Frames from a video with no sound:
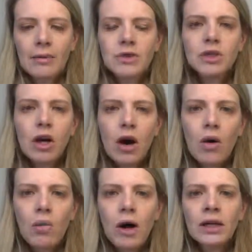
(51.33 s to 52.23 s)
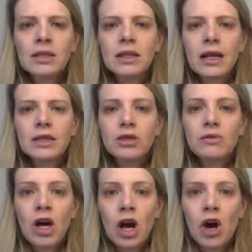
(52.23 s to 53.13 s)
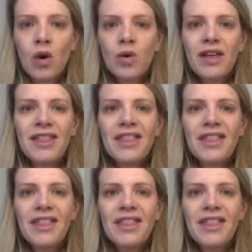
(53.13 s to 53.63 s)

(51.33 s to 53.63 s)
So wanted to let you know